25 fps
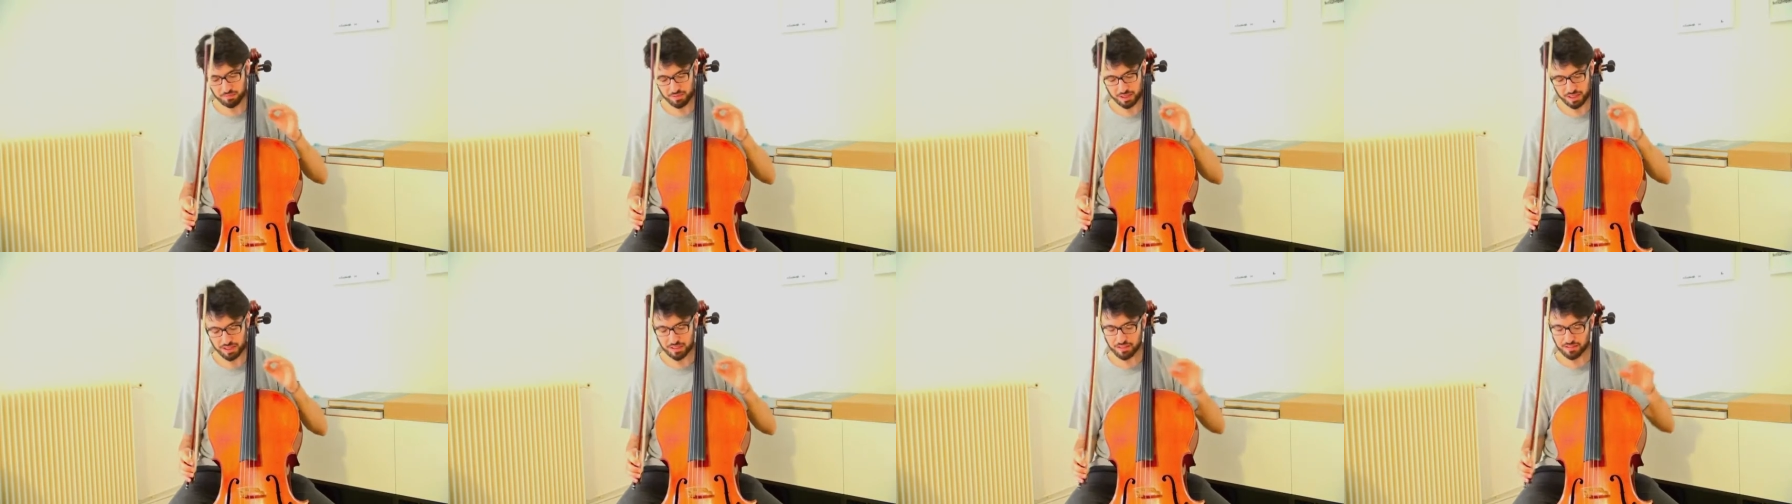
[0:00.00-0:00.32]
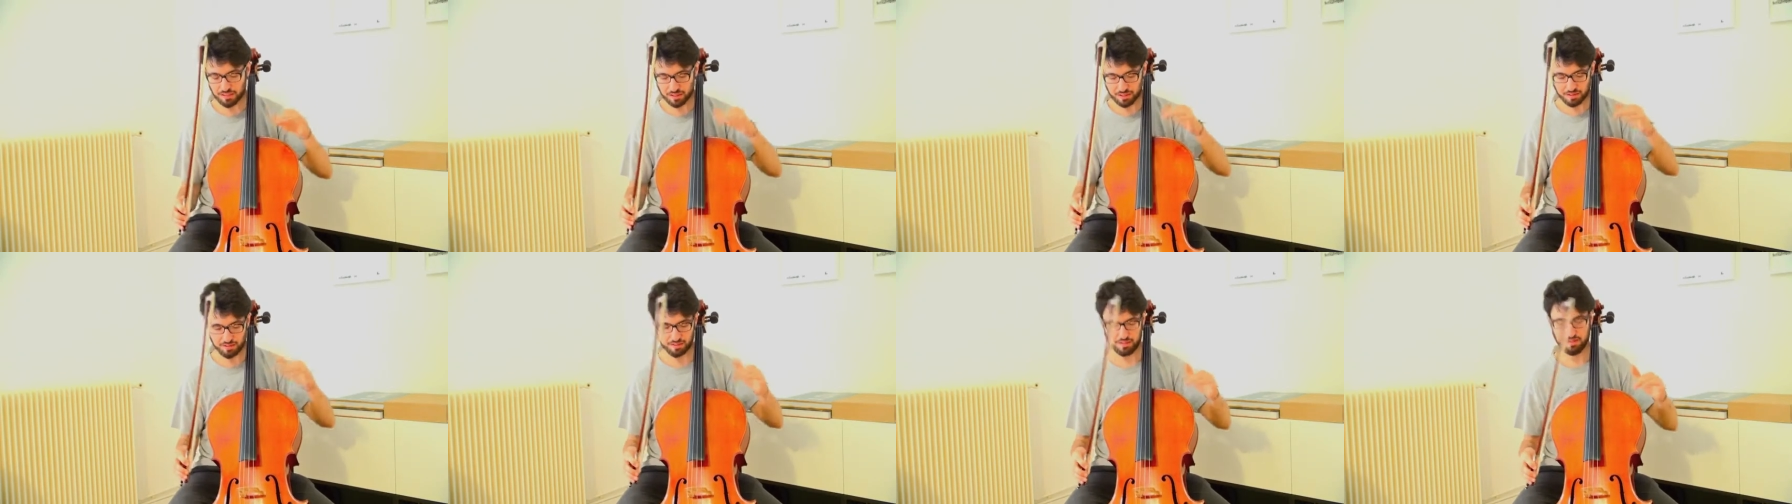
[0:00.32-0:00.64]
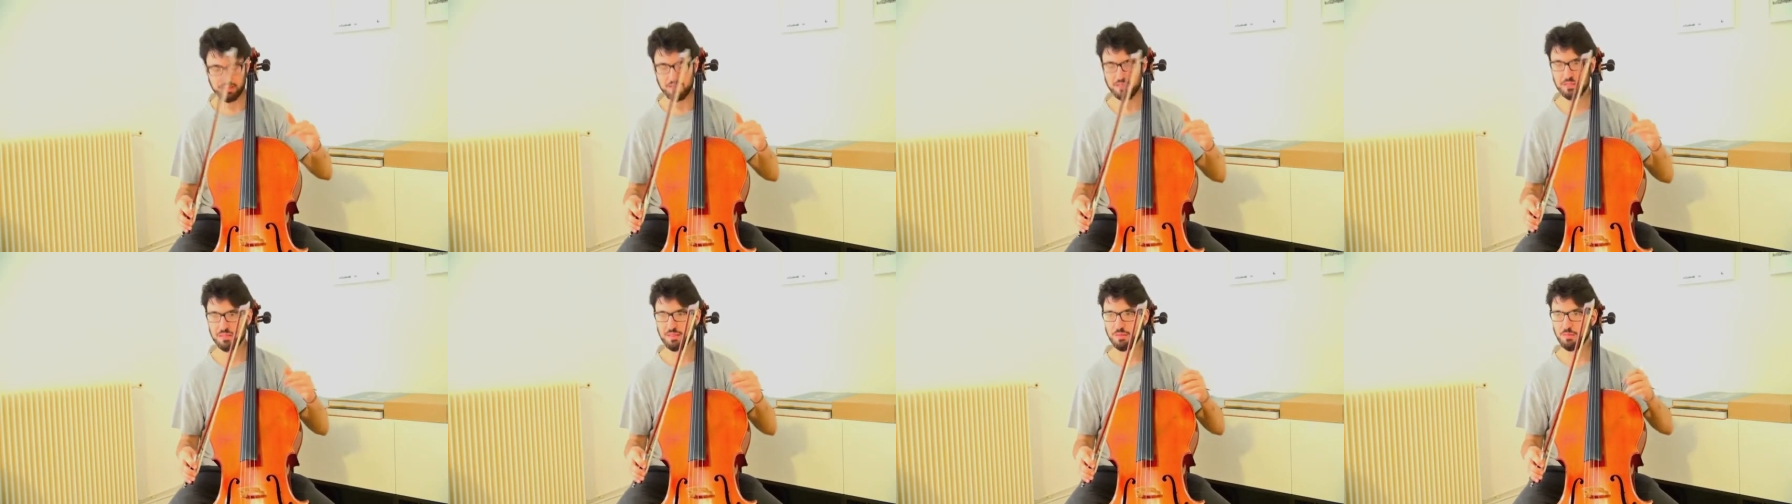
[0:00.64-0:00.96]

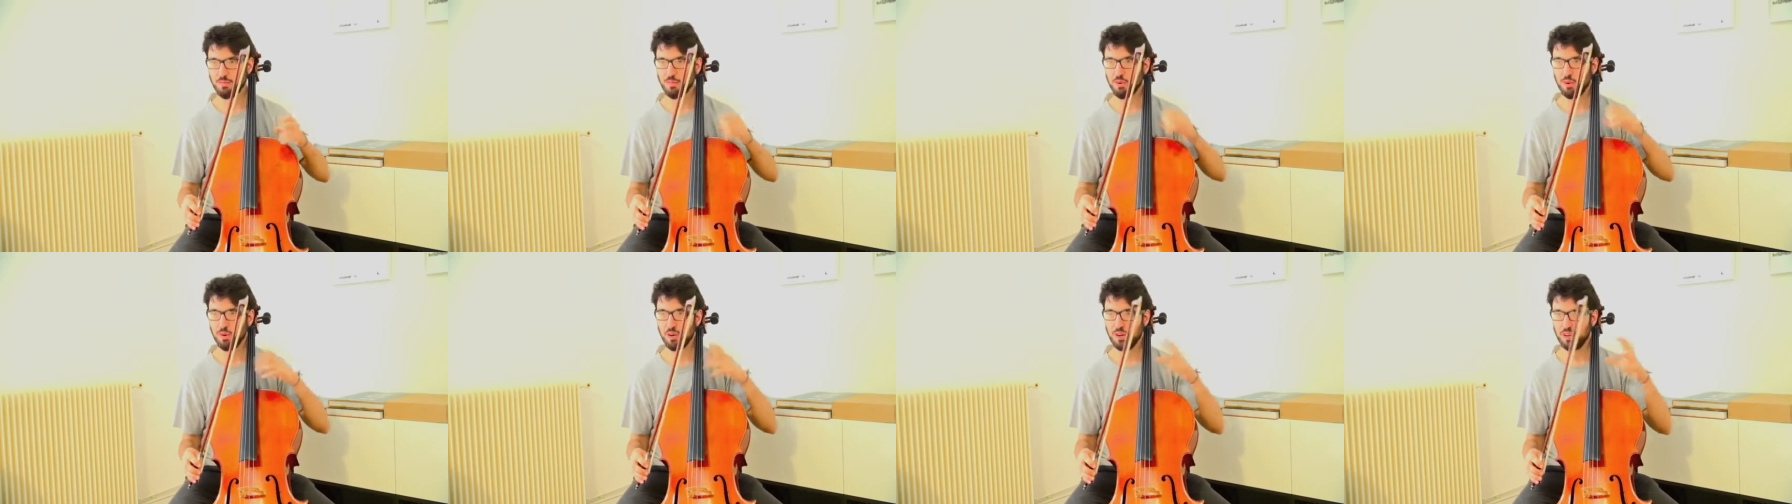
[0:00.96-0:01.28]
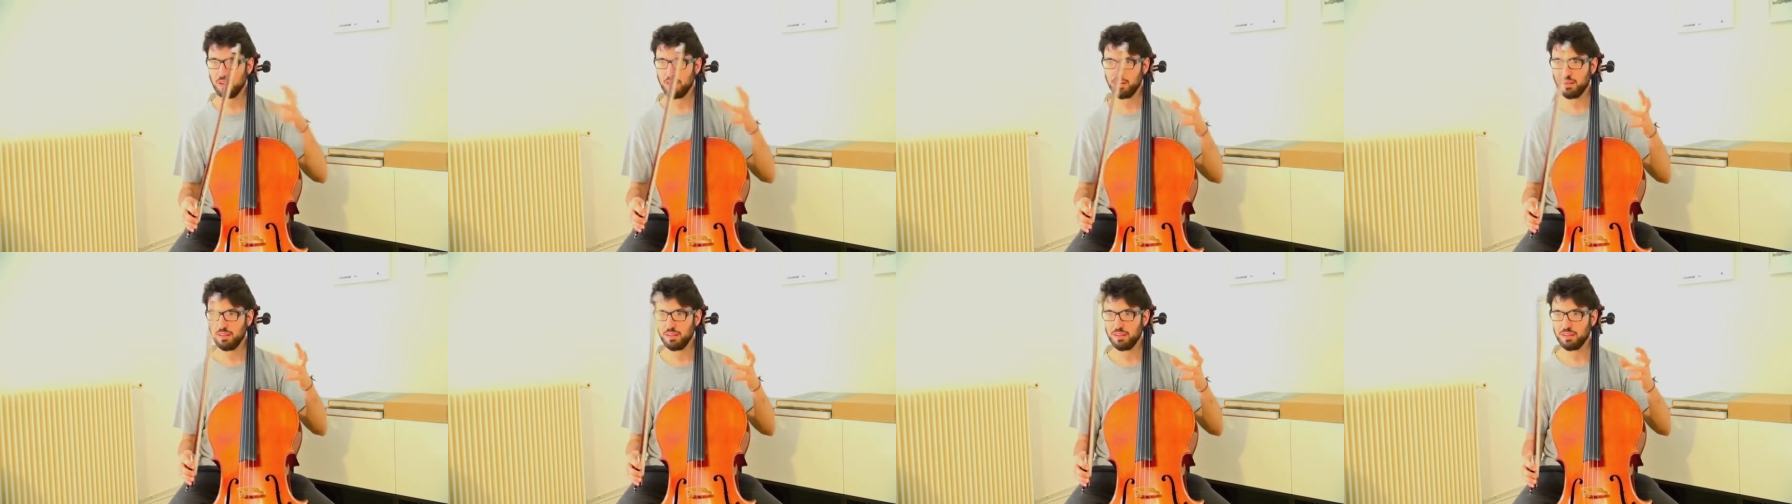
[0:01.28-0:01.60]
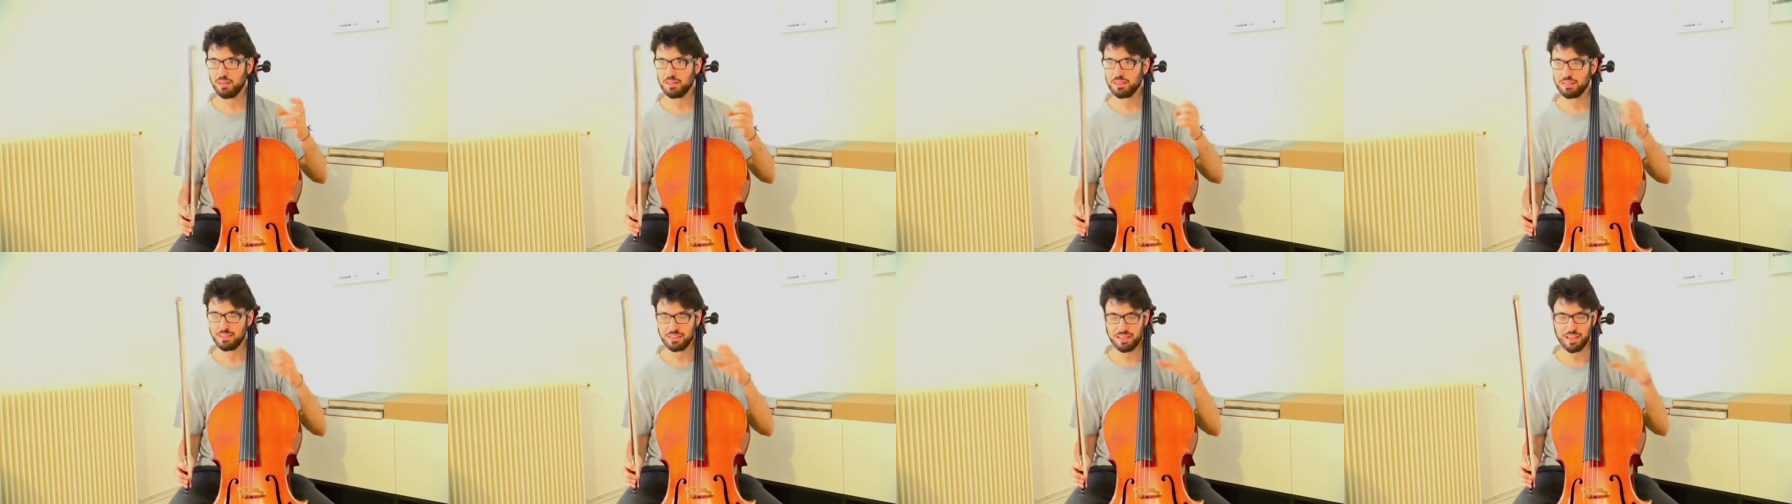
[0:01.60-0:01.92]
easiest, more
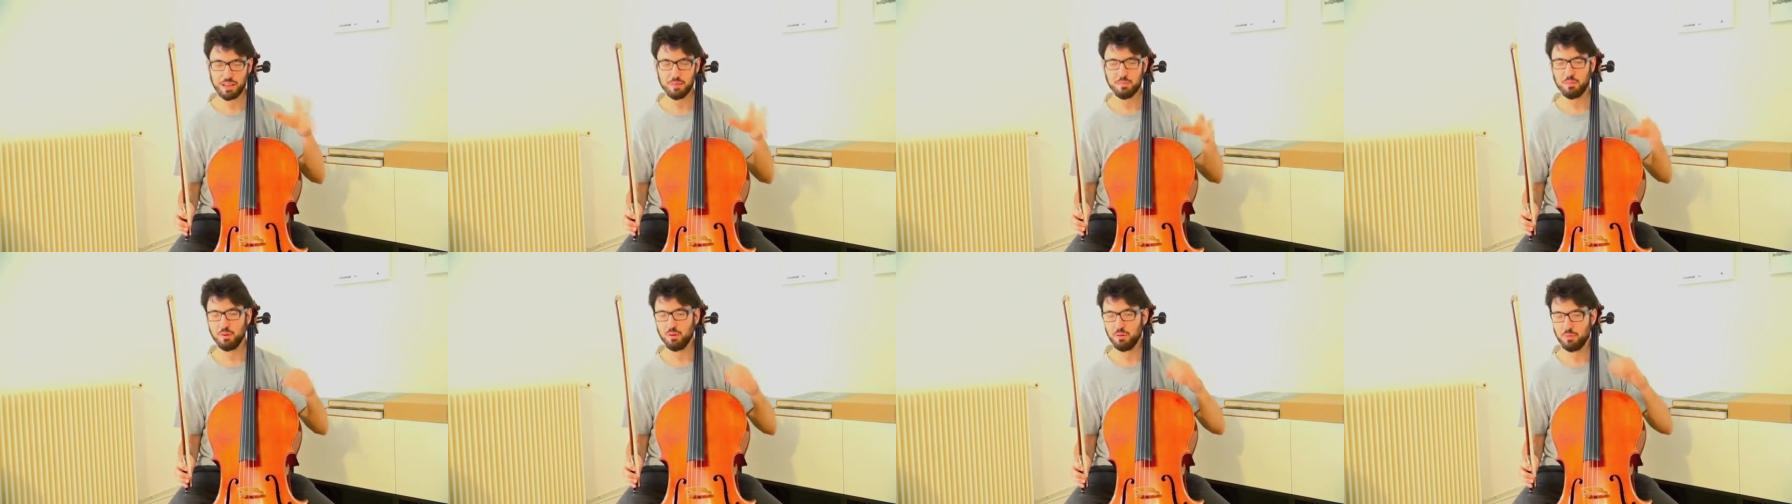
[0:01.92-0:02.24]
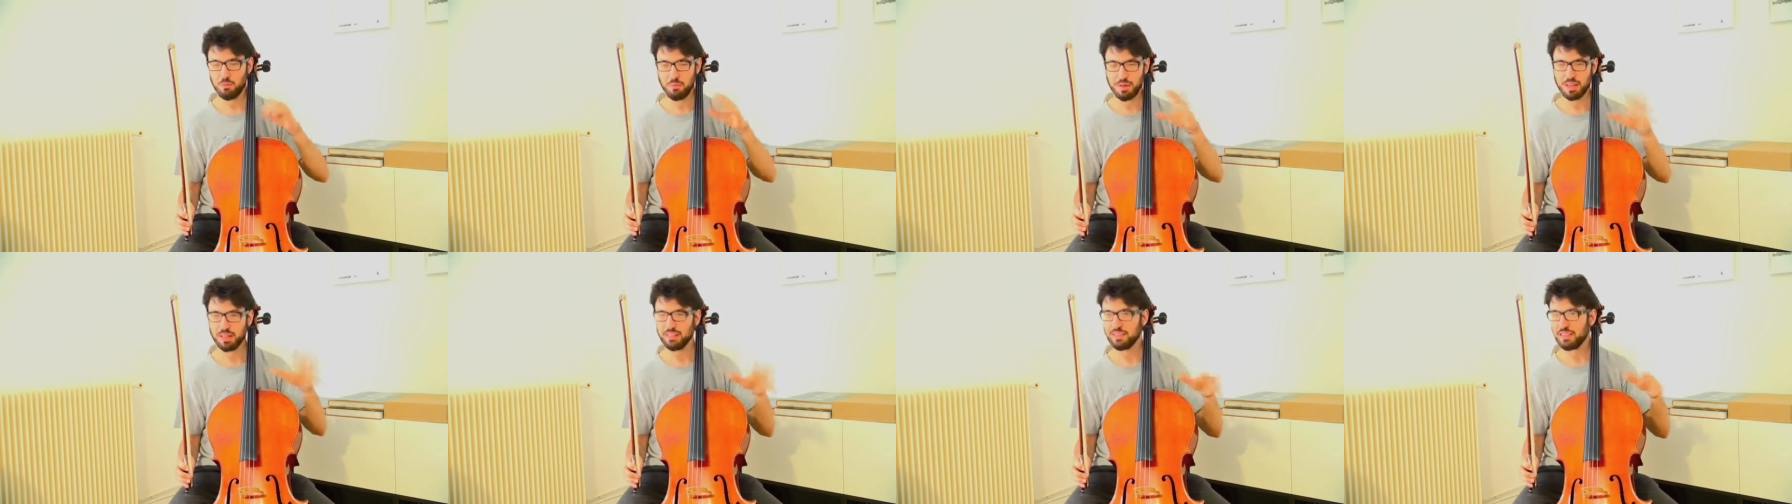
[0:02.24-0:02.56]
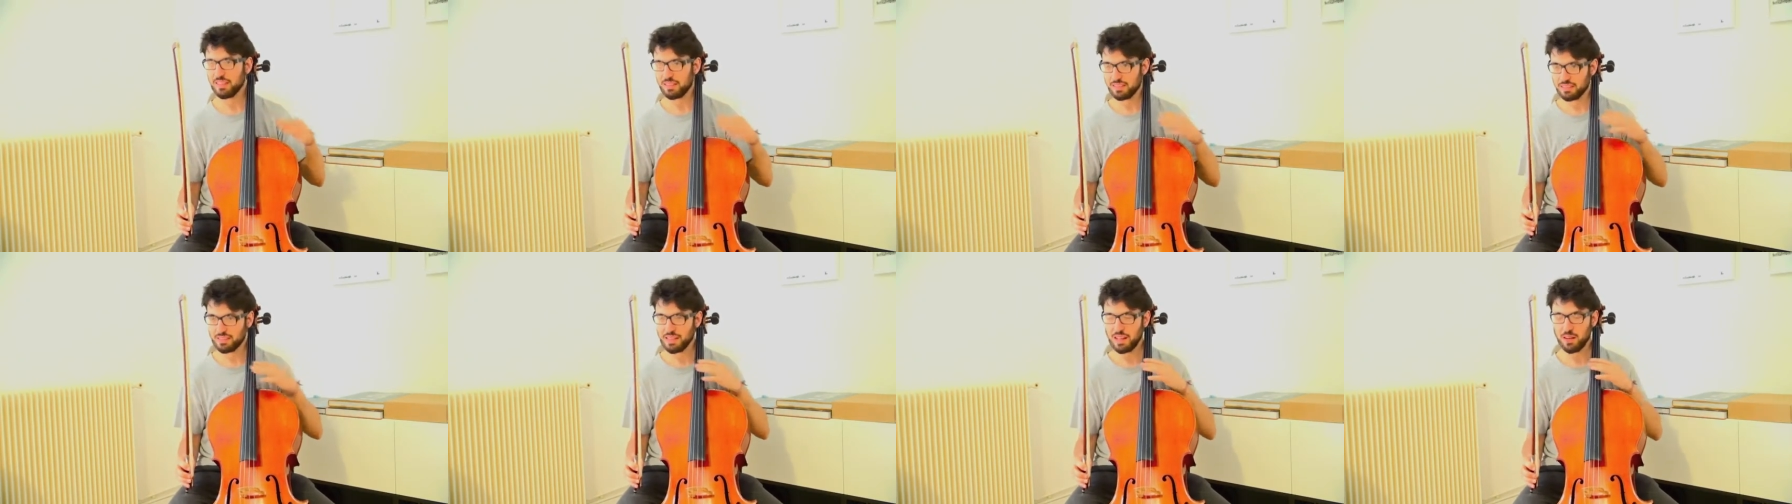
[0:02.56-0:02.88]
stable
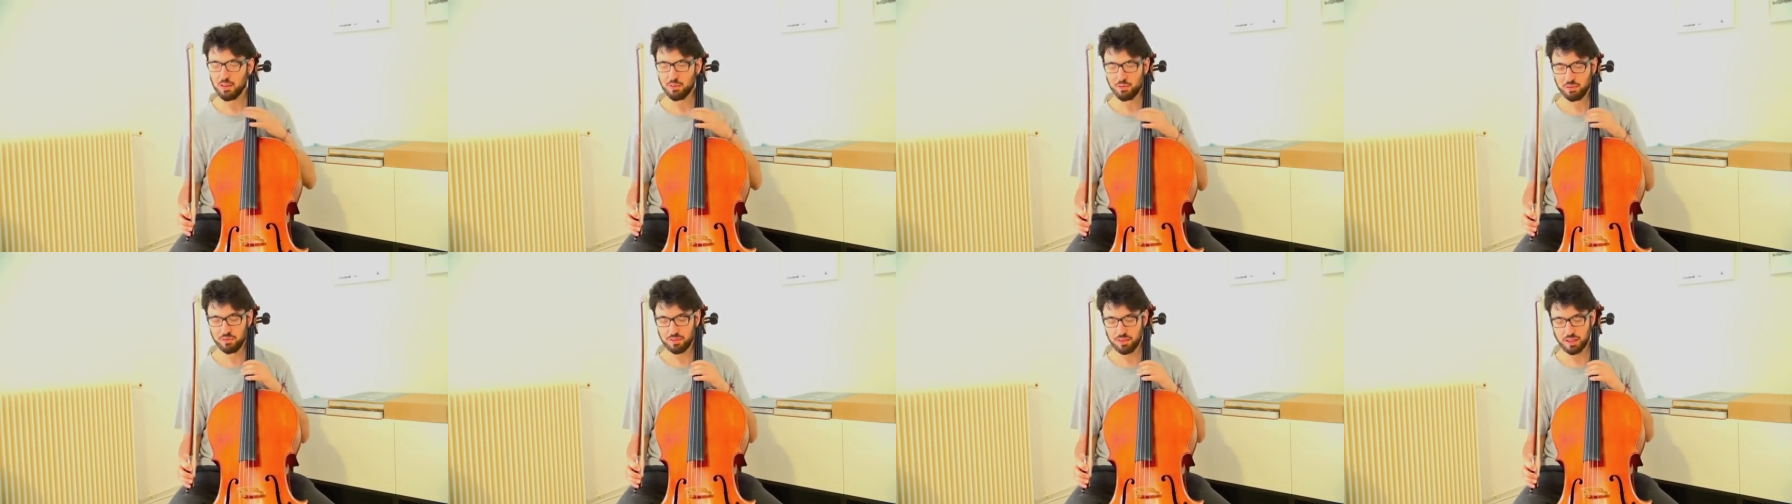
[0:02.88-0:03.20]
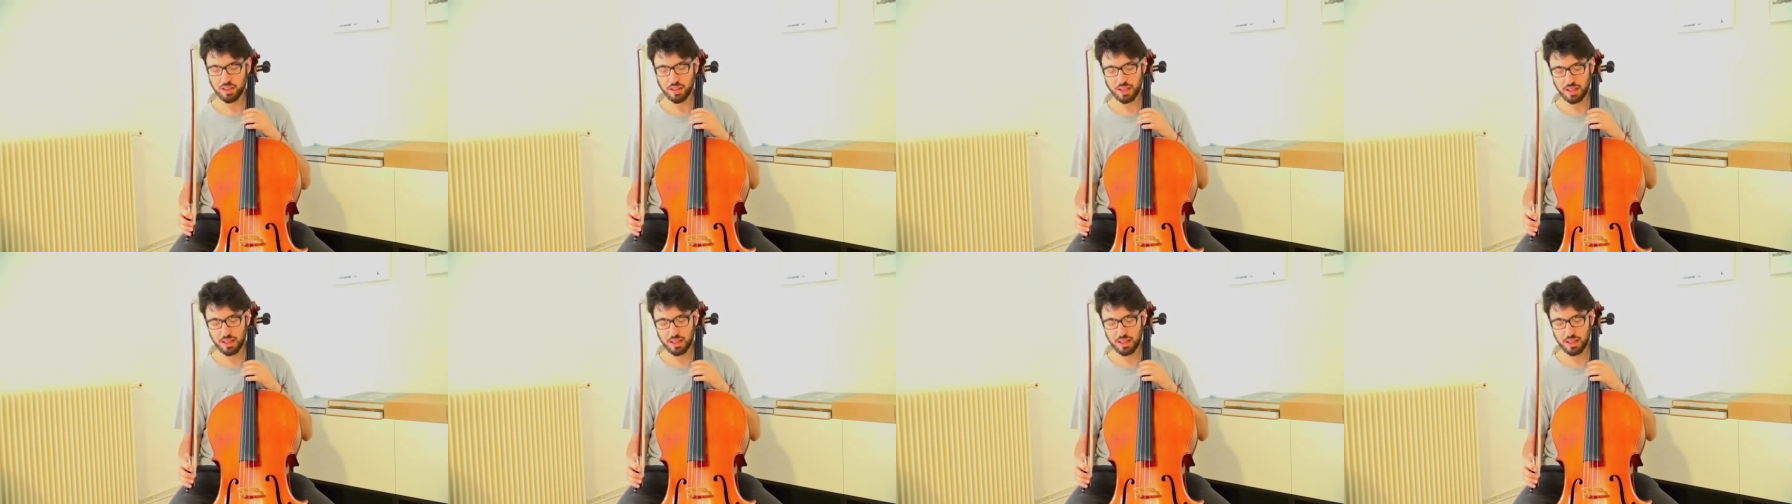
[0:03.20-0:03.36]
basic sound,